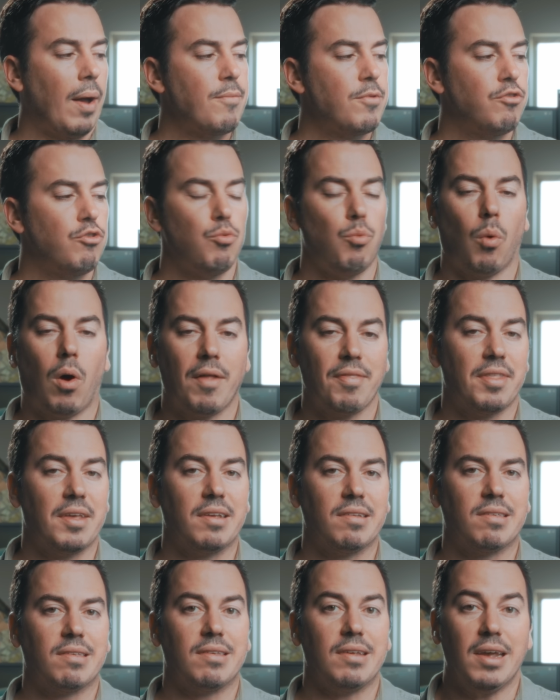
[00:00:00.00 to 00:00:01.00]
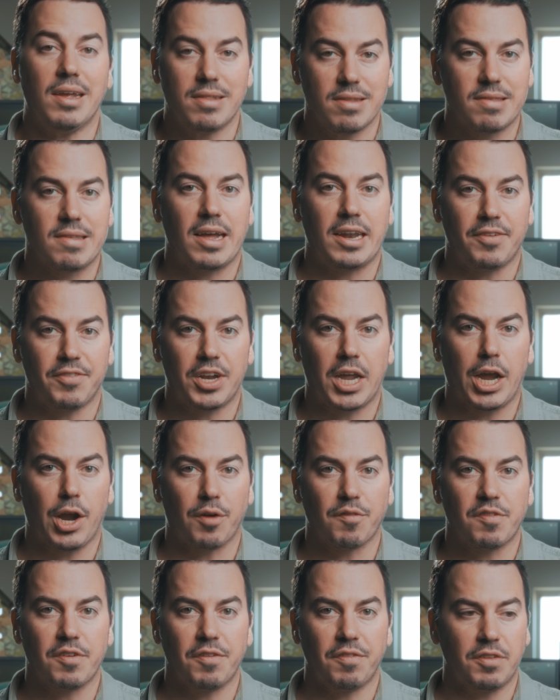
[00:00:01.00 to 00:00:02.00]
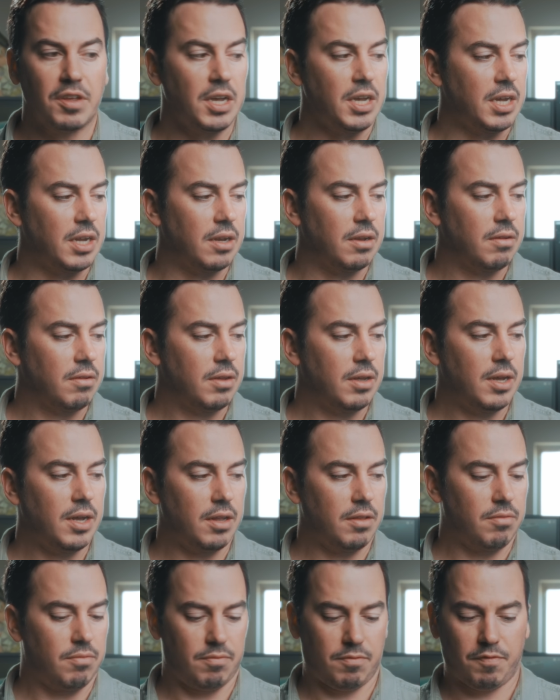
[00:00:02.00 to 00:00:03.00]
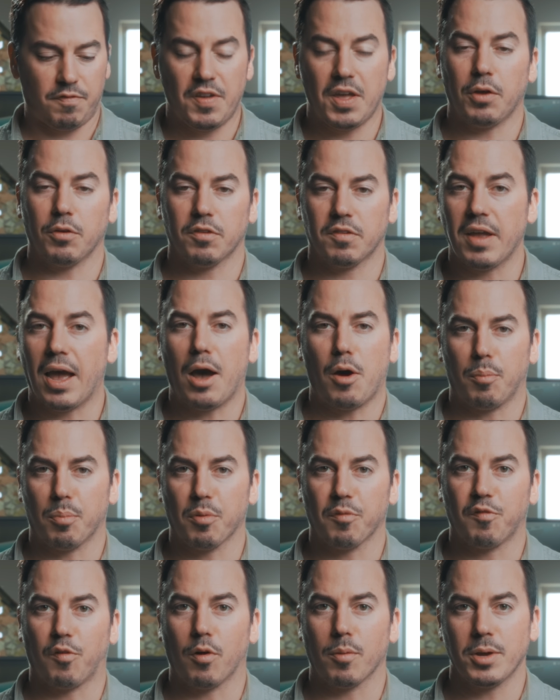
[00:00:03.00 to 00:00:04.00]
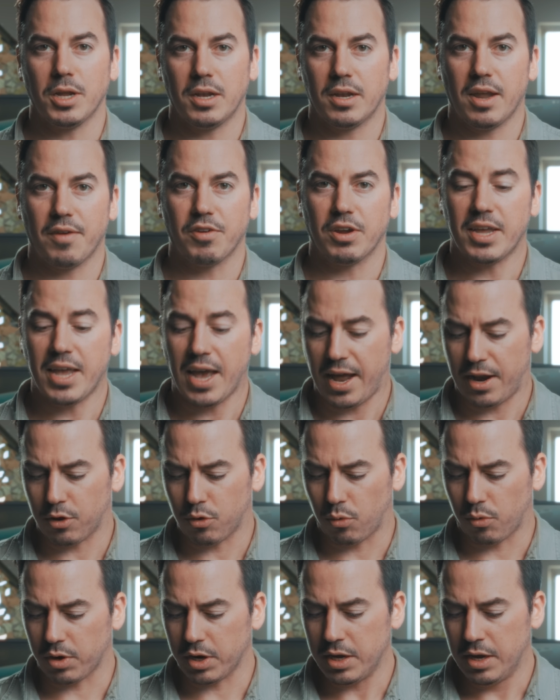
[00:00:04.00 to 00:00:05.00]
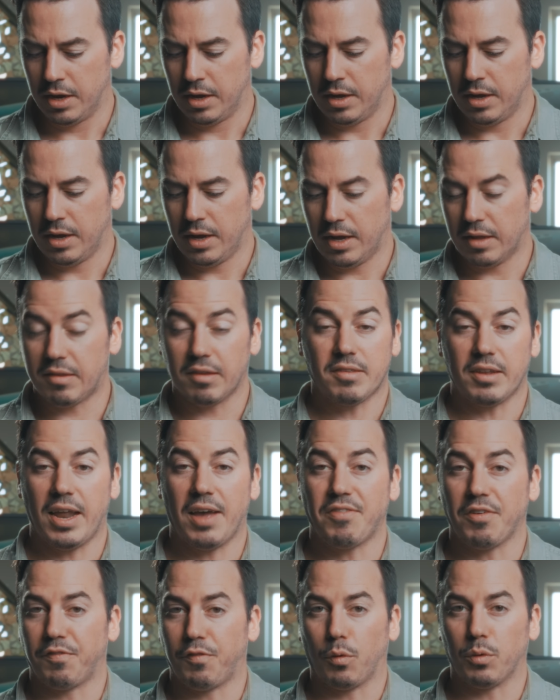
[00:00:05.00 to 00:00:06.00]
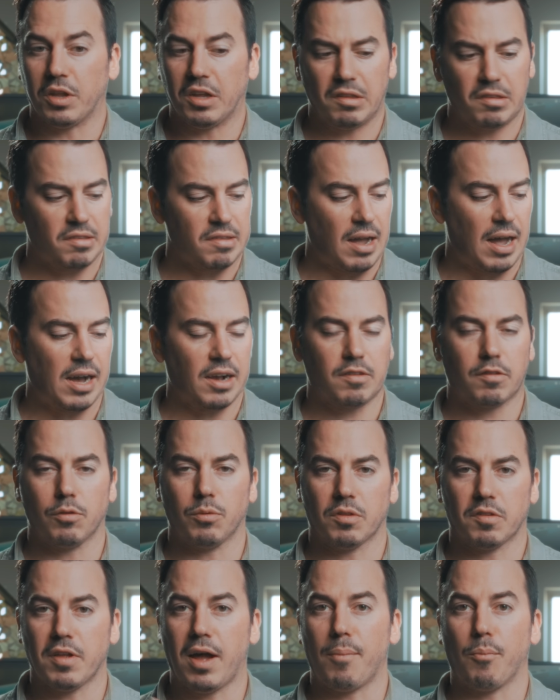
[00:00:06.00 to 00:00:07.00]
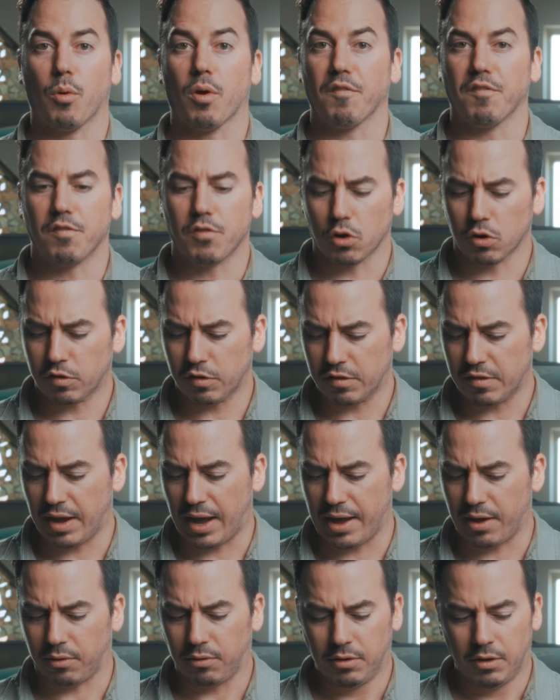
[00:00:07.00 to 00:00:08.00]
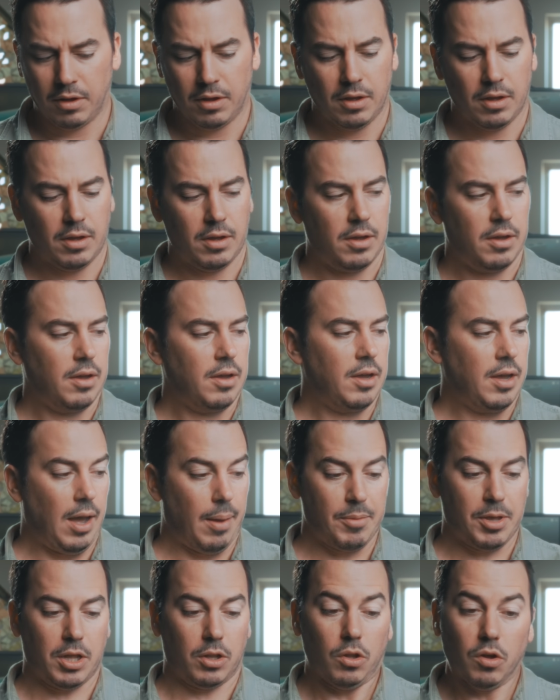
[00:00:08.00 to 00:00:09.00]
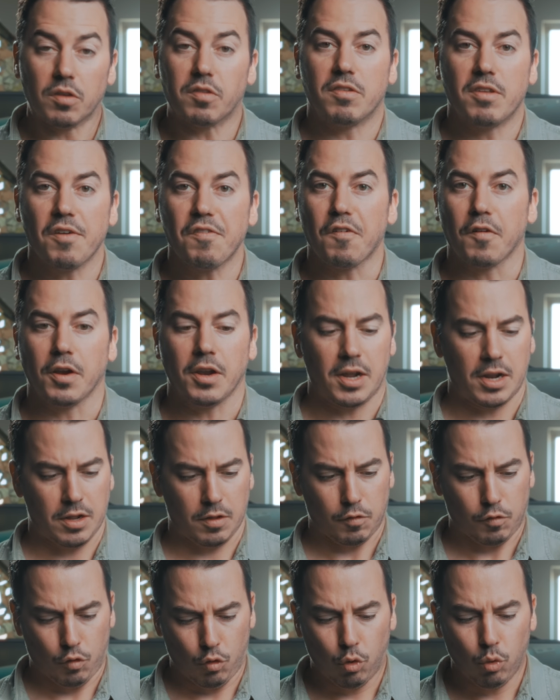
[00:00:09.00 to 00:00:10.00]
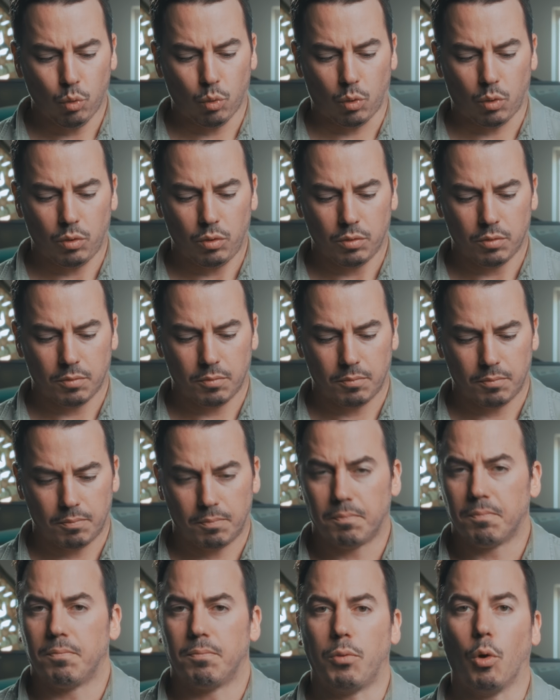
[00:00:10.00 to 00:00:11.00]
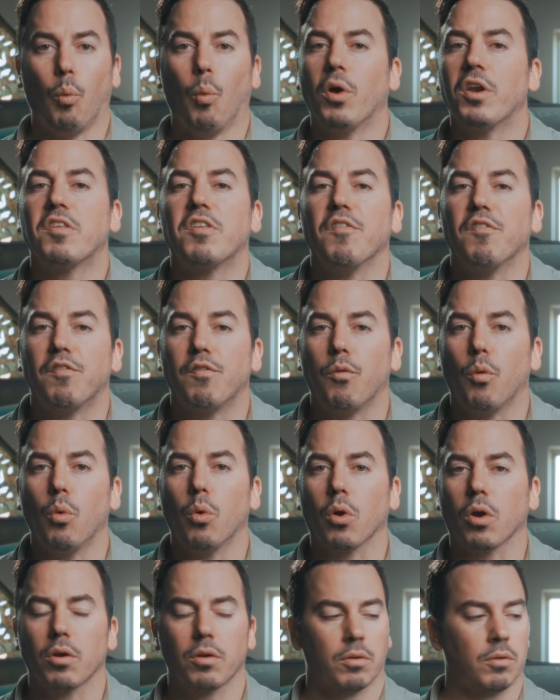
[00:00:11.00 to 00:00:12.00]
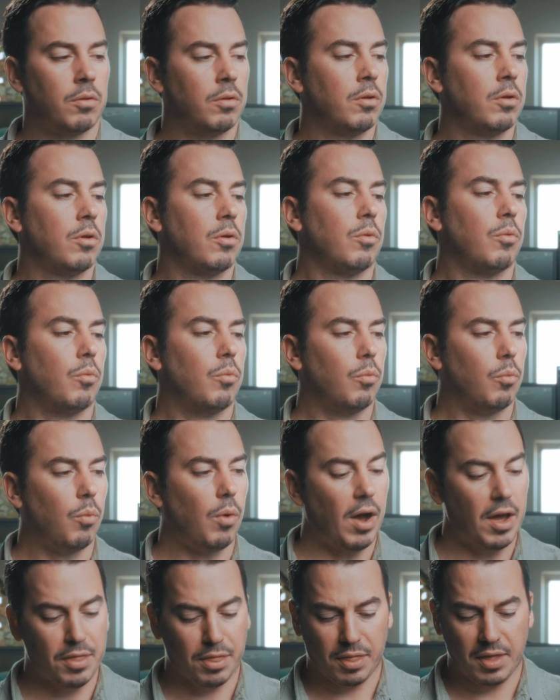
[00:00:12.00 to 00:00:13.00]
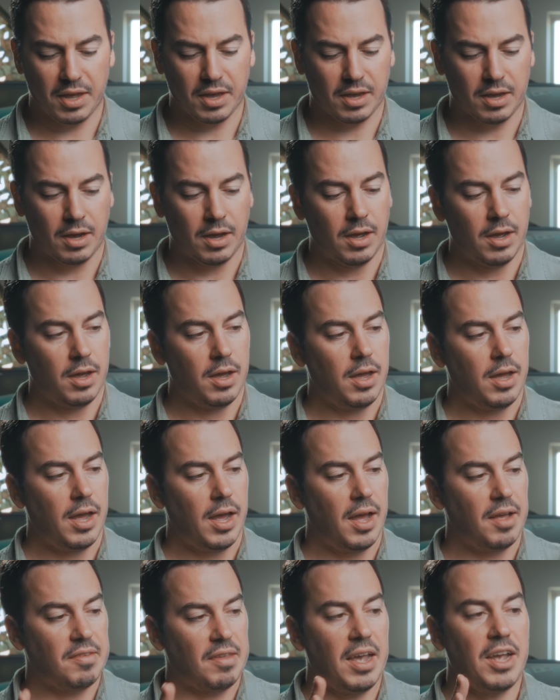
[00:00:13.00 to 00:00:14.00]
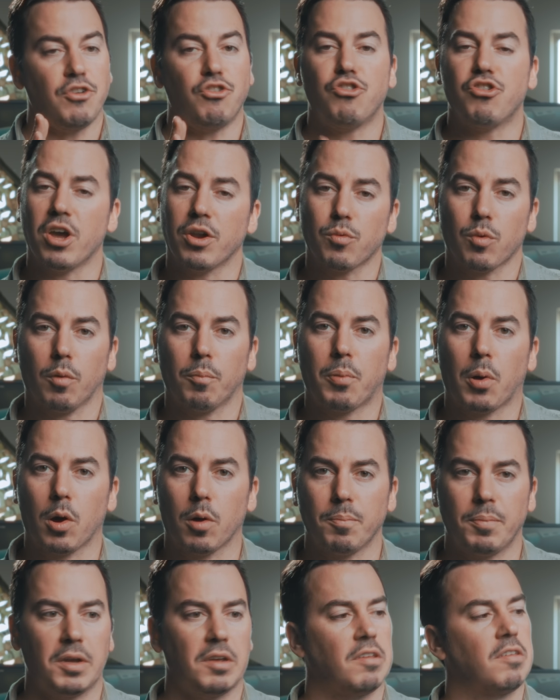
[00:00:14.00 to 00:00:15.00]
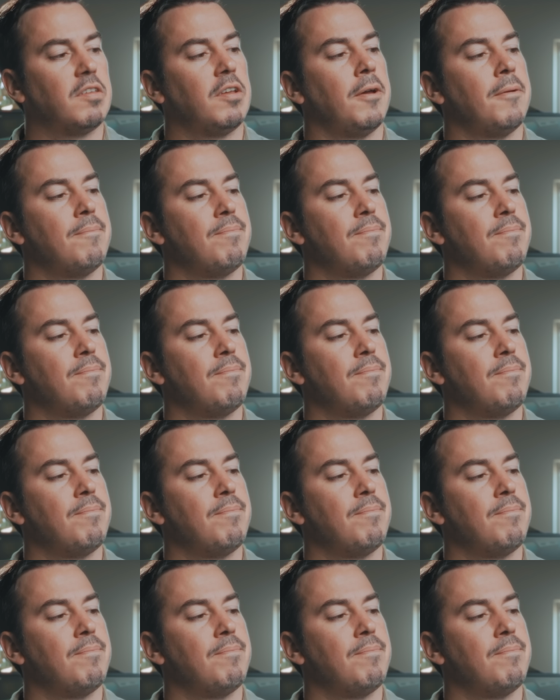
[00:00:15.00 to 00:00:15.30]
would you want this instead of an AR-15? It fails to outperform it in every category. It doesn't have a folding stock, so it's not more versatile. I mean, it looks different and it's cool, but what is it for? Well, I think as a general purpose